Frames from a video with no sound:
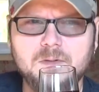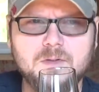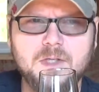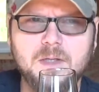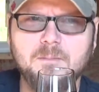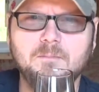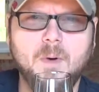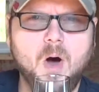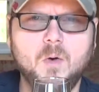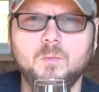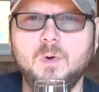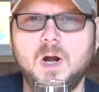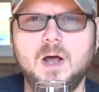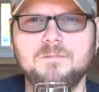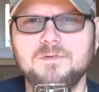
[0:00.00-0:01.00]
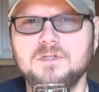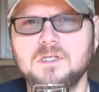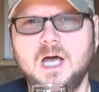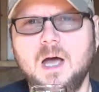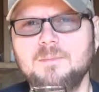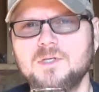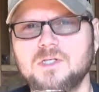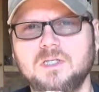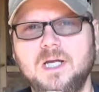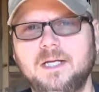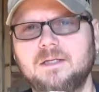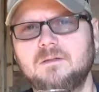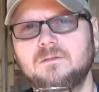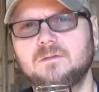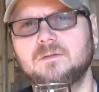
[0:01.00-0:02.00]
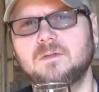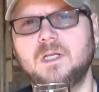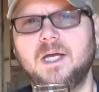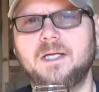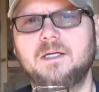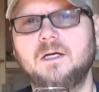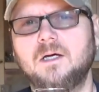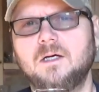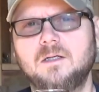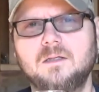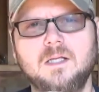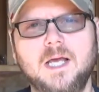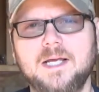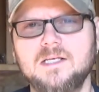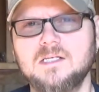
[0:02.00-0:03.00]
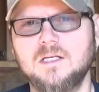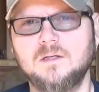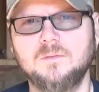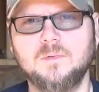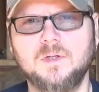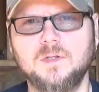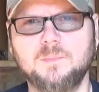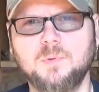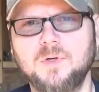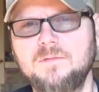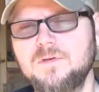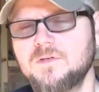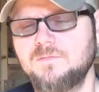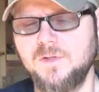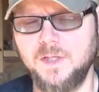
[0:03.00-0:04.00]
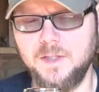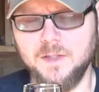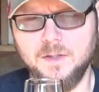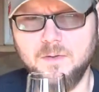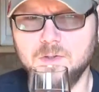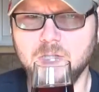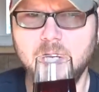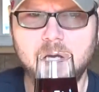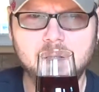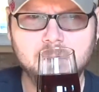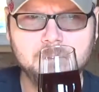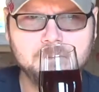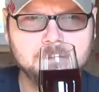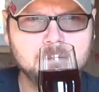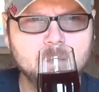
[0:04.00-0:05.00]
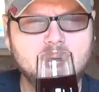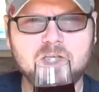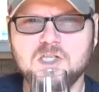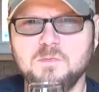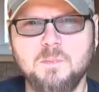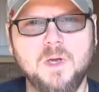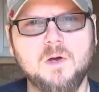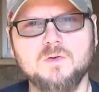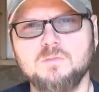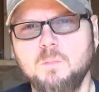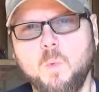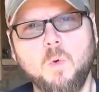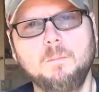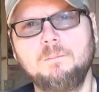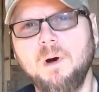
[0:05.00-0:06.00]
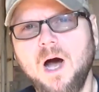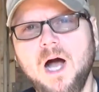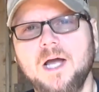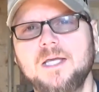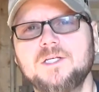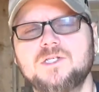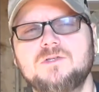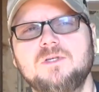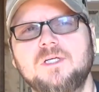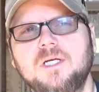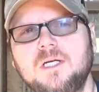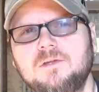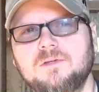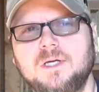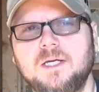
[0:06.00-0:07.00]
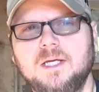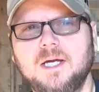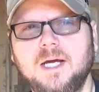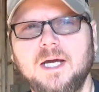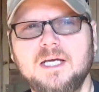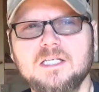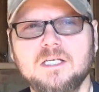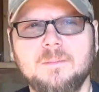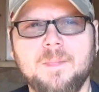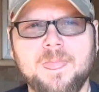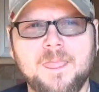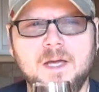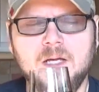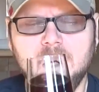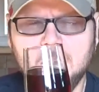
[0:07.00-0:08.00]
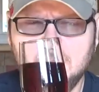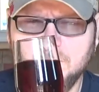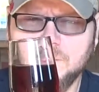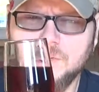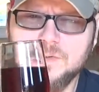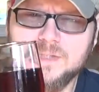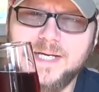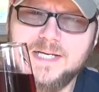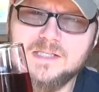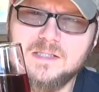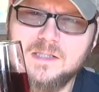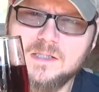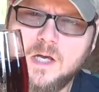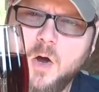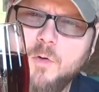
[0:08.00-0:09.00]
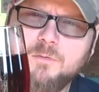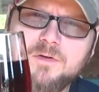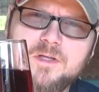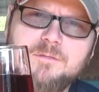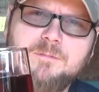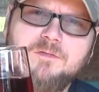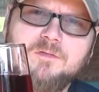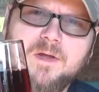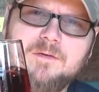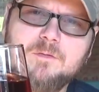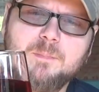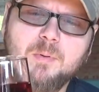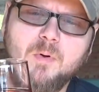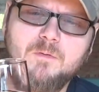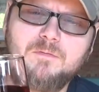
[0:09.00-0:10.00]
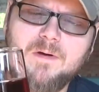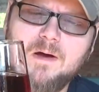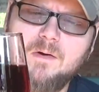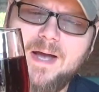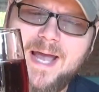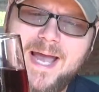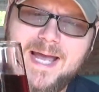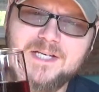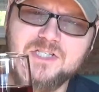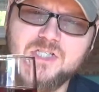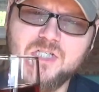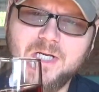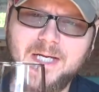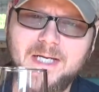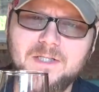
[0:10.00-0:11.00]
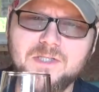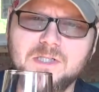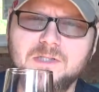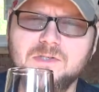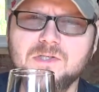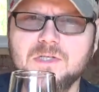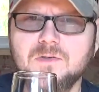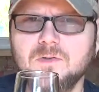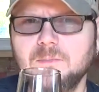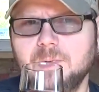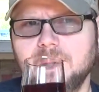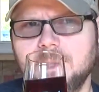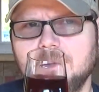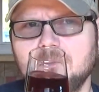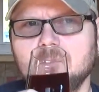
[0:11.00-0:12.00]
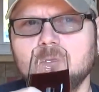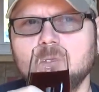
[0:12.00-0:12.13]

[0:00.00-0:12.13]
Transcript: You get malt right off the top, just like I said in the previous videos. It smells more bockish than anything, guys. Now we're going to taste this. Hopefully the flavor profile has changed considerably.